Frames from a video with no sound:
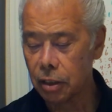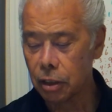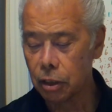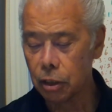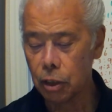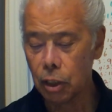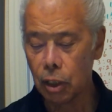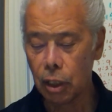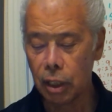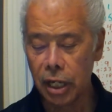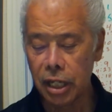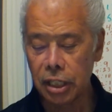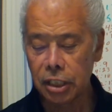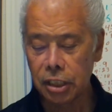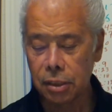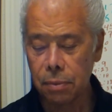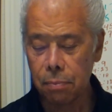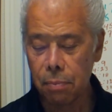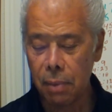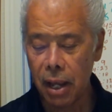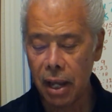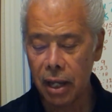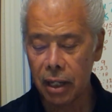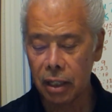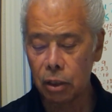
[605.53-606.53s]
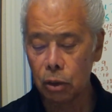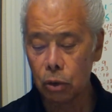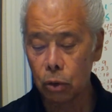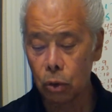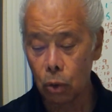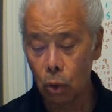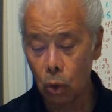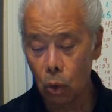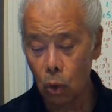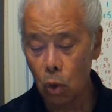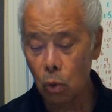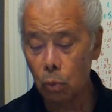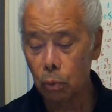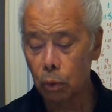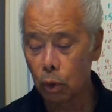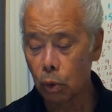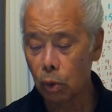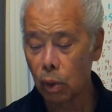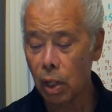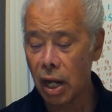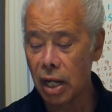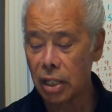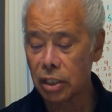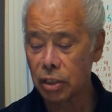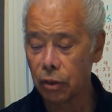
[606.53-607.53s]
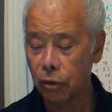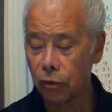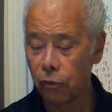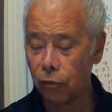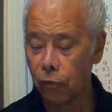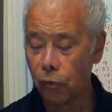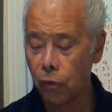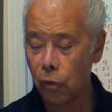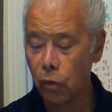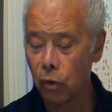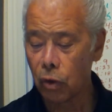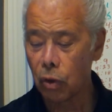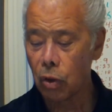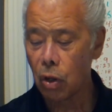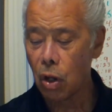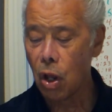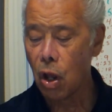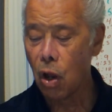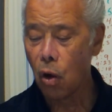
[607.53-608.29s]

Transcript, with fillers: the rich man to whom Christ referred